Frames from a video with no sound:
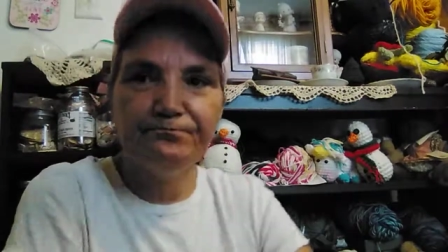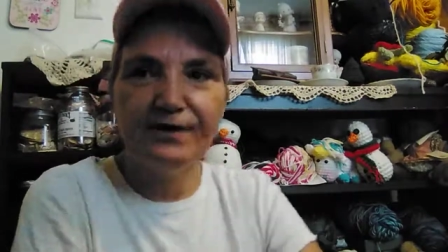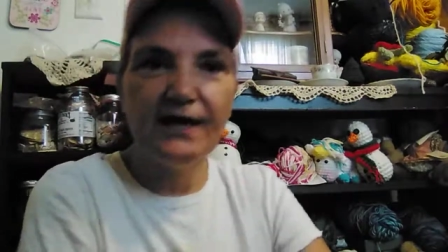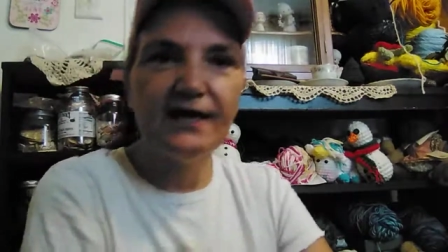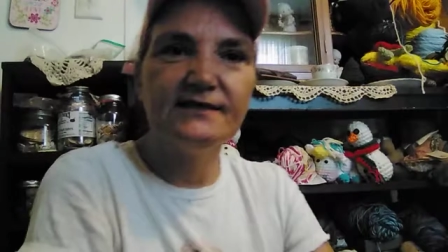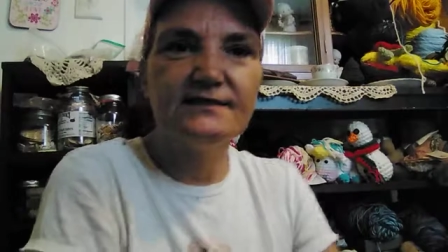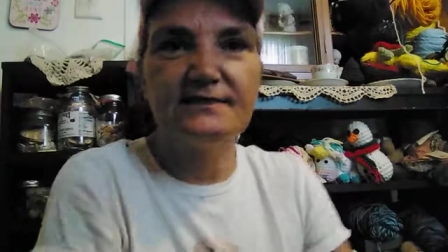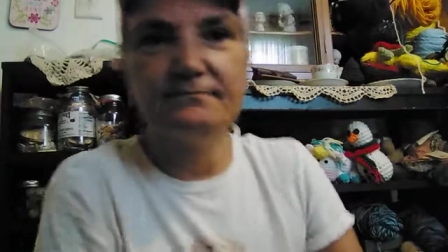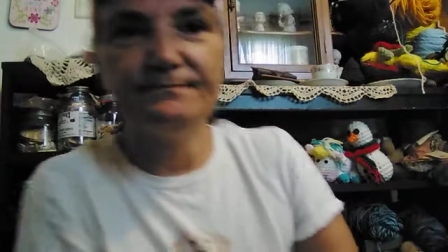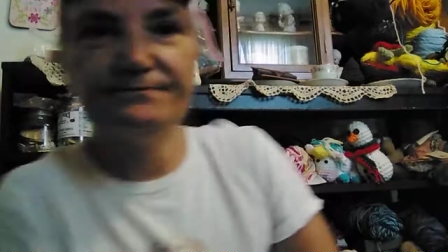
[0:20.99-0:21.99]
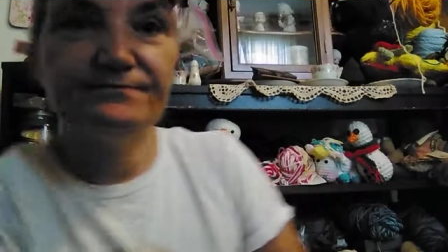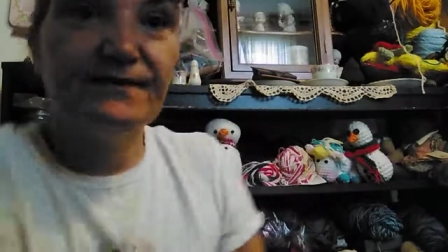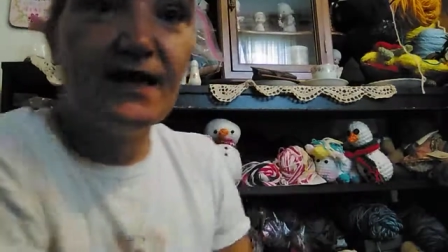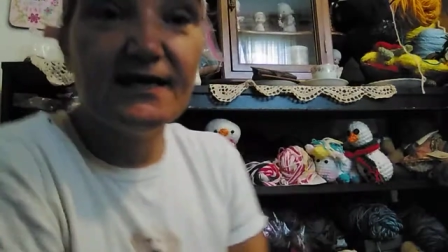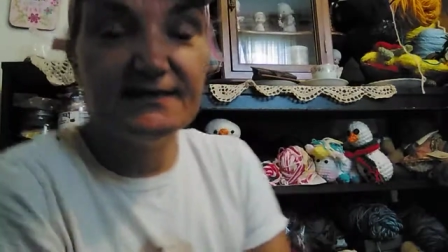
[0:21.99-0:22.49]
because
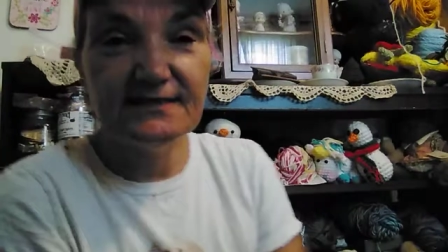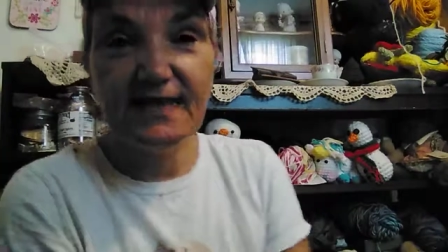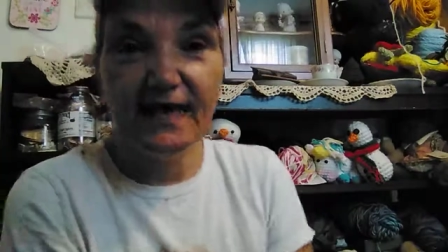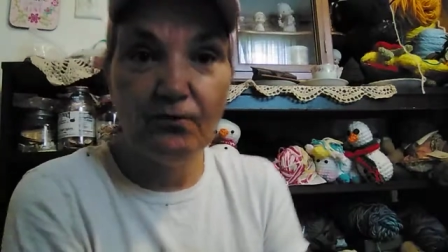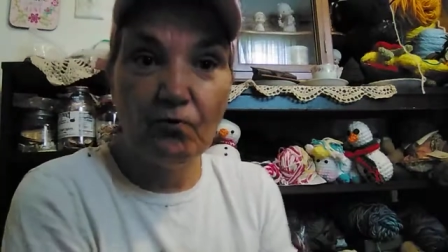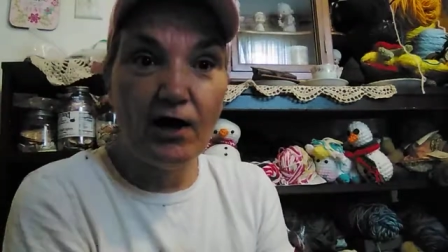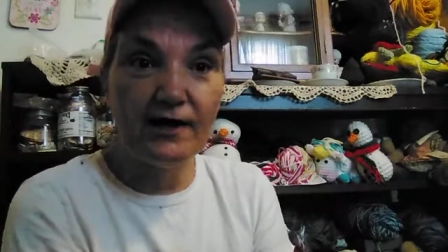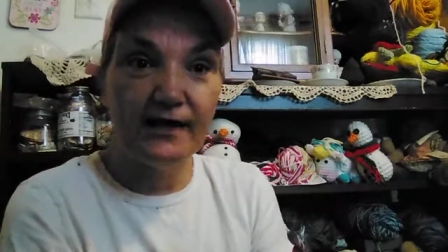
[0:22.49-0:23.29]
I just can't walk